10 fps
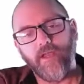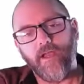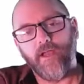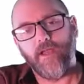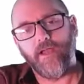
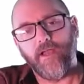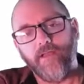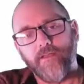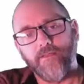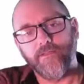
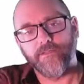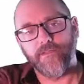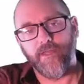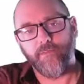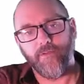the
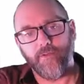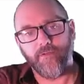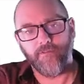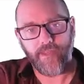sum of